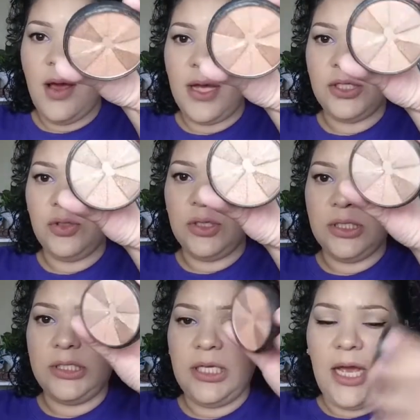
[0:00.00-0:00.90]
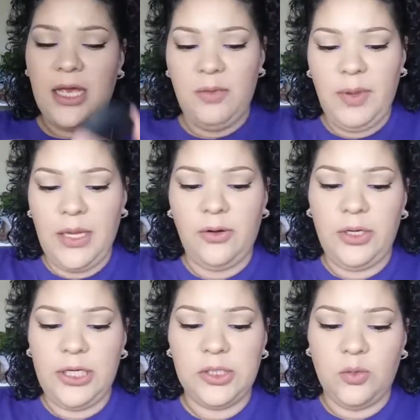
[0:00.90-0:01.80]
as you can see, I hit pan
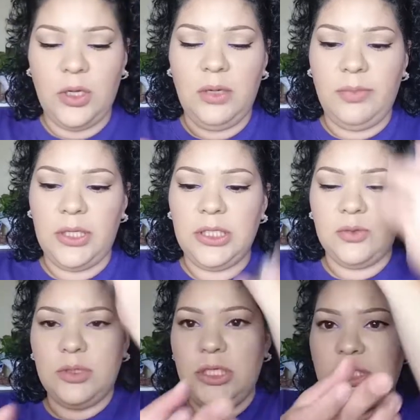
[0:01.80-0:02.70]
on this one, but this one